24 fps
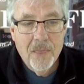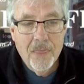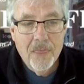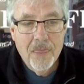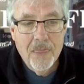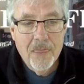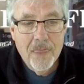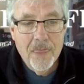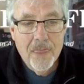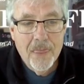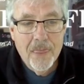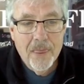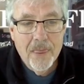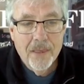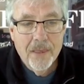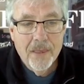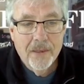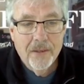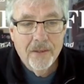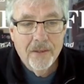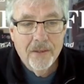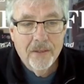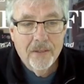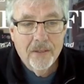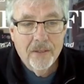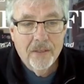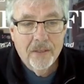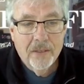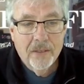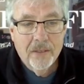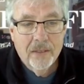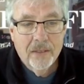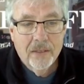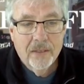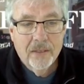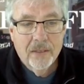
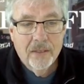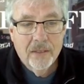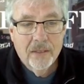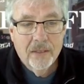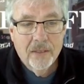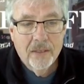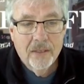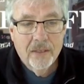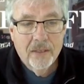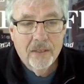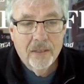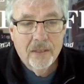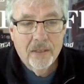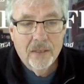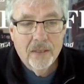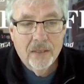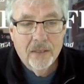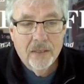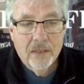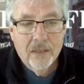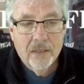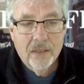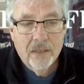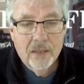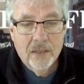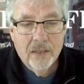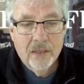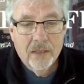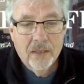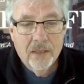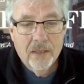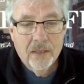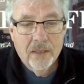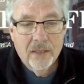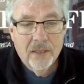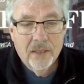
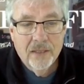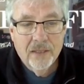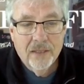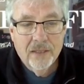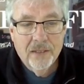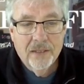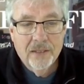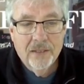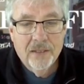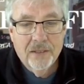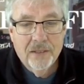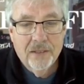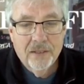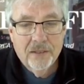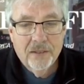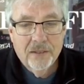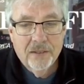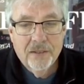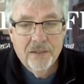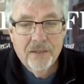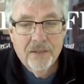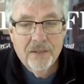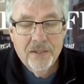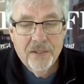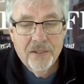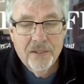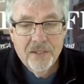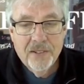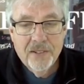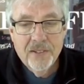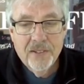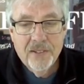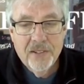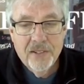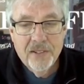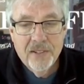
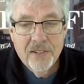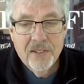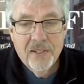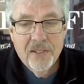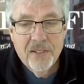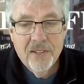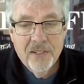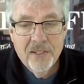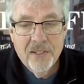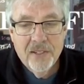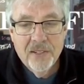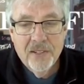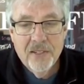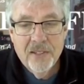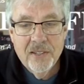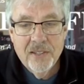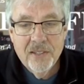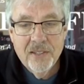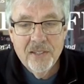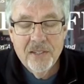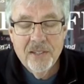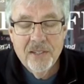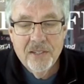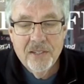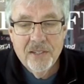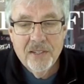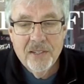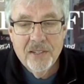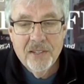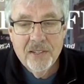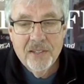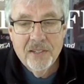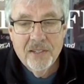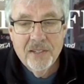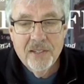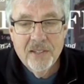
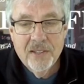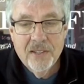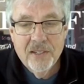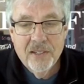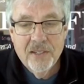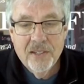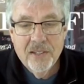(not speaking)